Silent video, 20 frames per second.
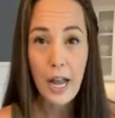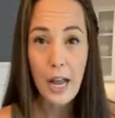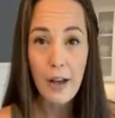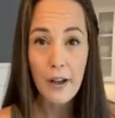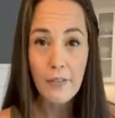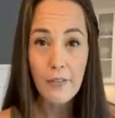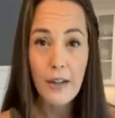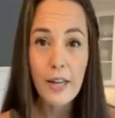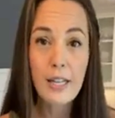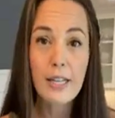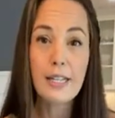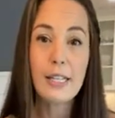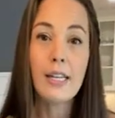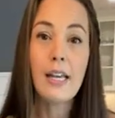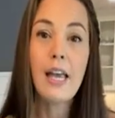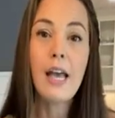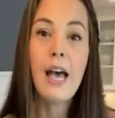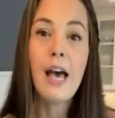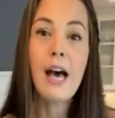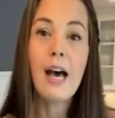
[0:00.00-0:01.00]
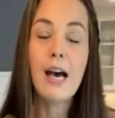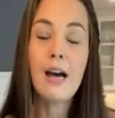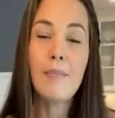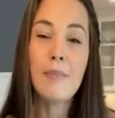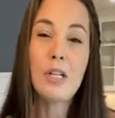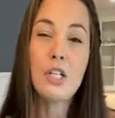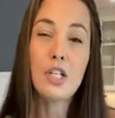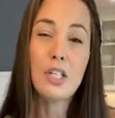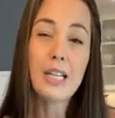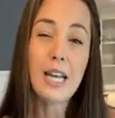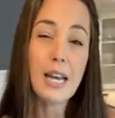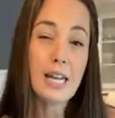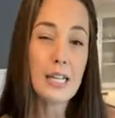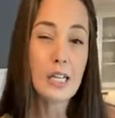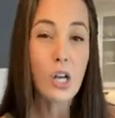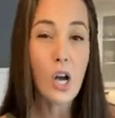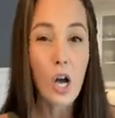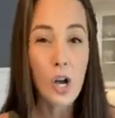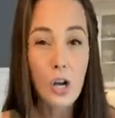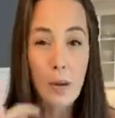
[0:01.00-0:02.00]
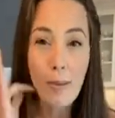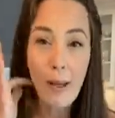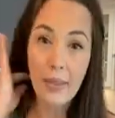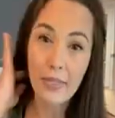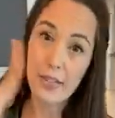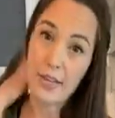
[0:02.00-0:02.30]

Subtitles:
of it, and just kind of talk about the